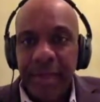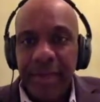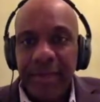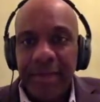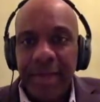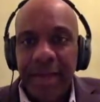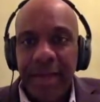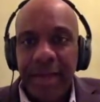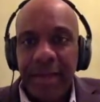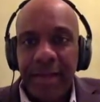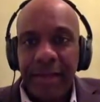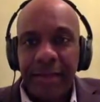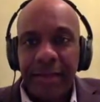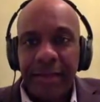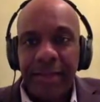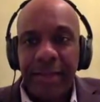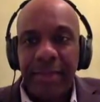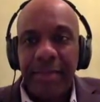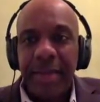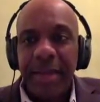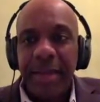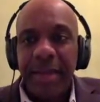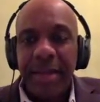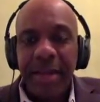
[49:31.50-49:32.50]
Exactly,
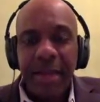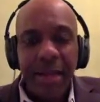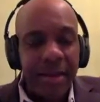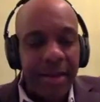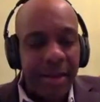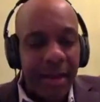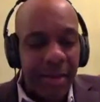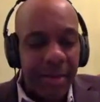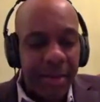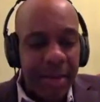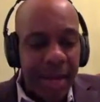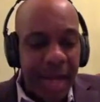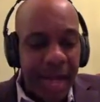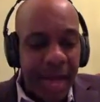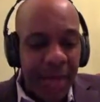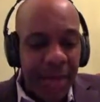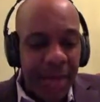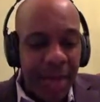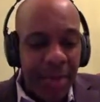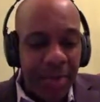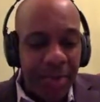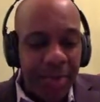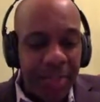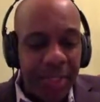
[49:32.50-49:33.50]
Jimmy. And I mean, I
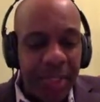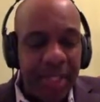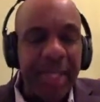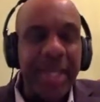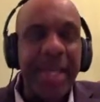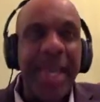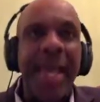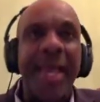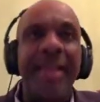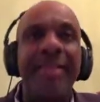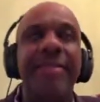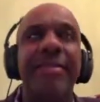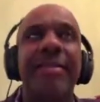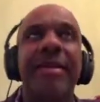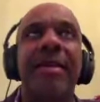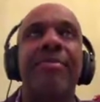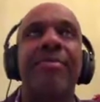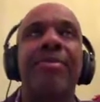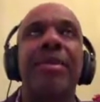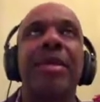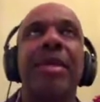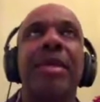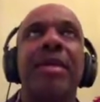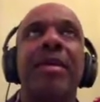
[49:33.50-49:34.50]
was looking at
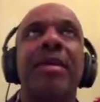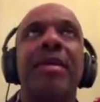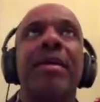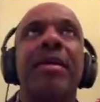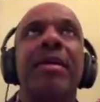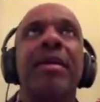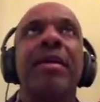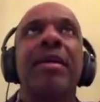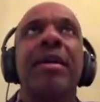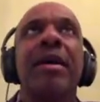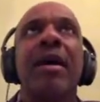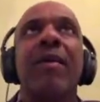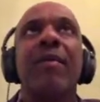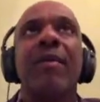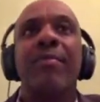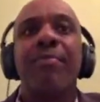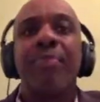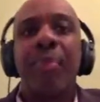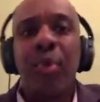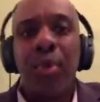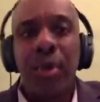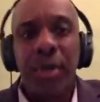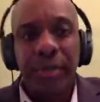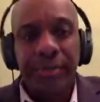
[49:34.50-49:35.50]
a
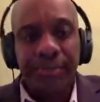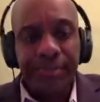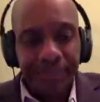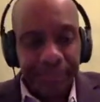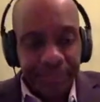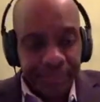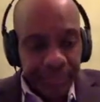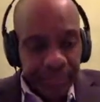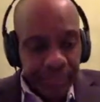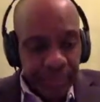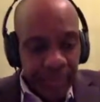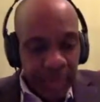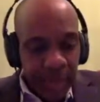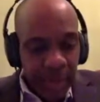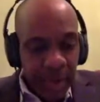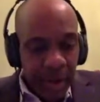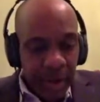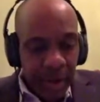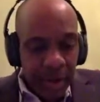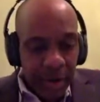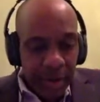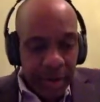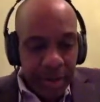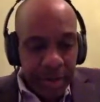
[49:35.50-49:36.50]
report
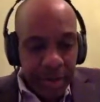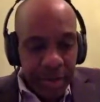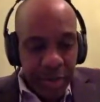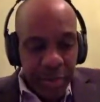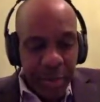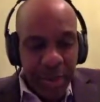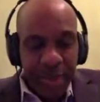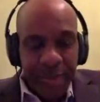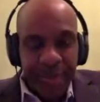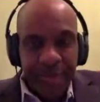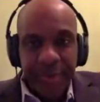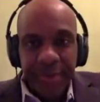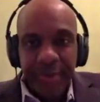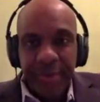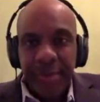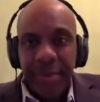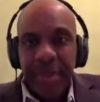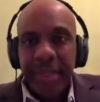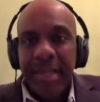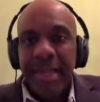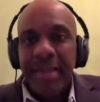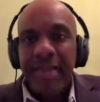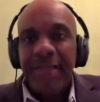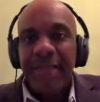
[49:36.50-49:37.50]
on U.S.
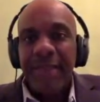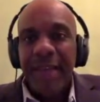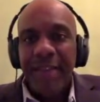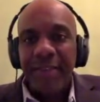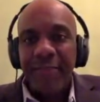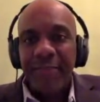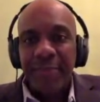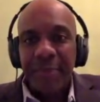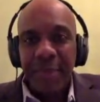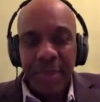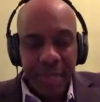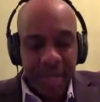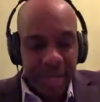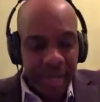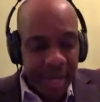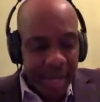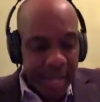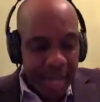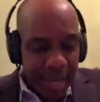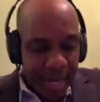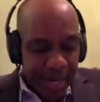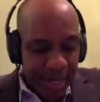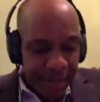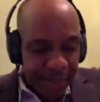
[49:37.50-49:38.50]
investment in
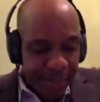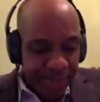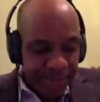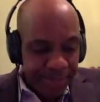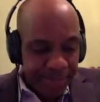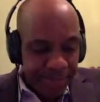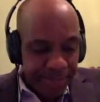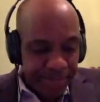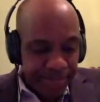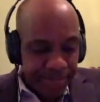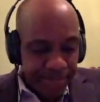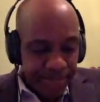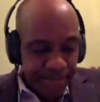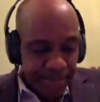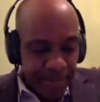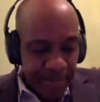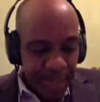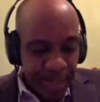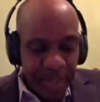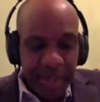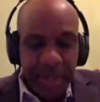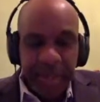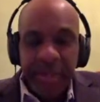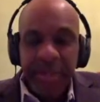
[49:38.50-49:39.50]
Haiti.
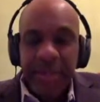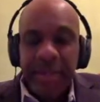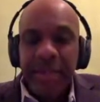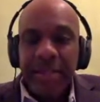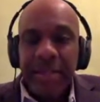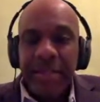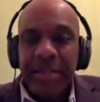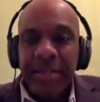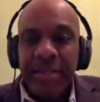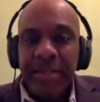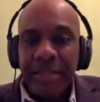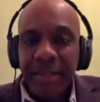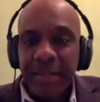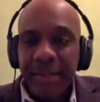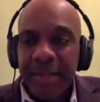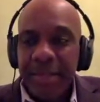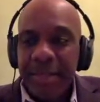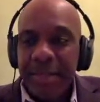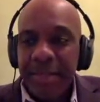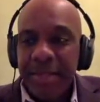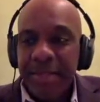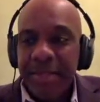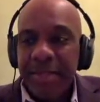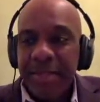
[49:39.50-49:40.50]
Jimmy,
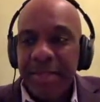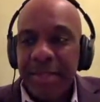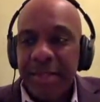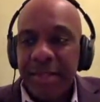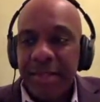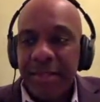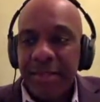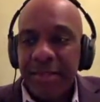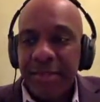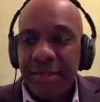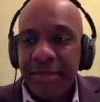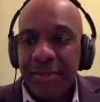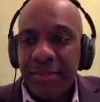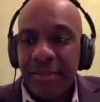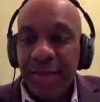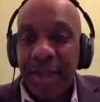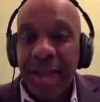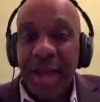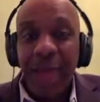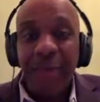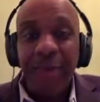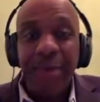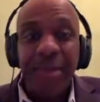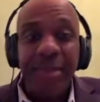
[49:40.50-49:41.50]
this is
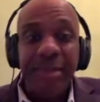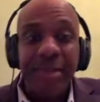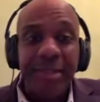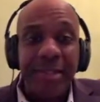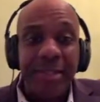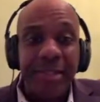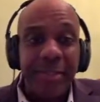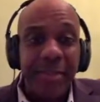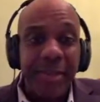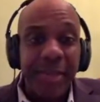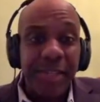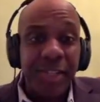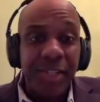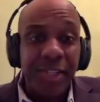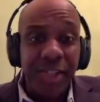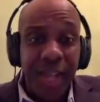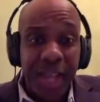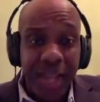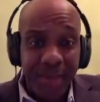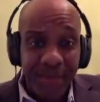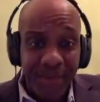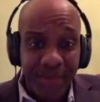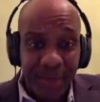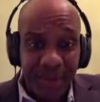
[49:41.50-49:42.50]
what I would consider to be
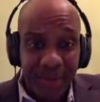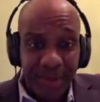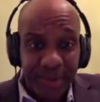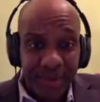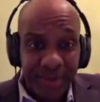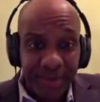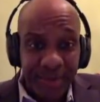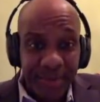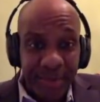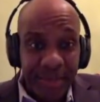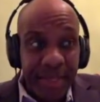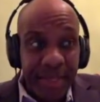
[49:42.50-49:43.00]
shameful.